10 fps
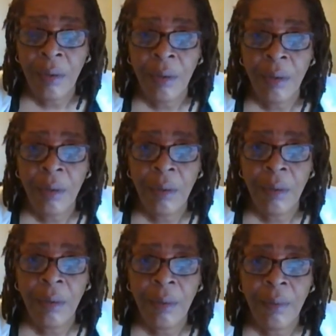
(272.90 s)

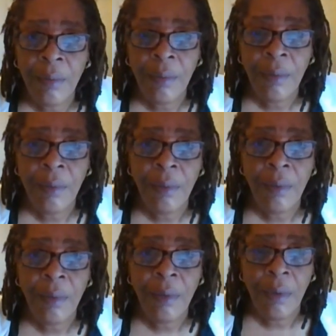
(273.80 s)

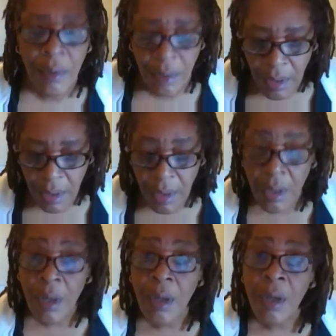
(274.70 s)

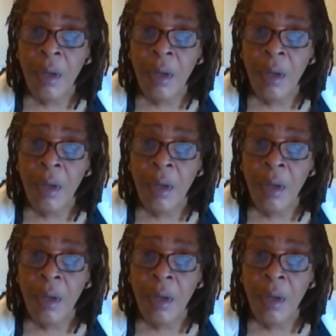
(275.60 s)
Nothing is said.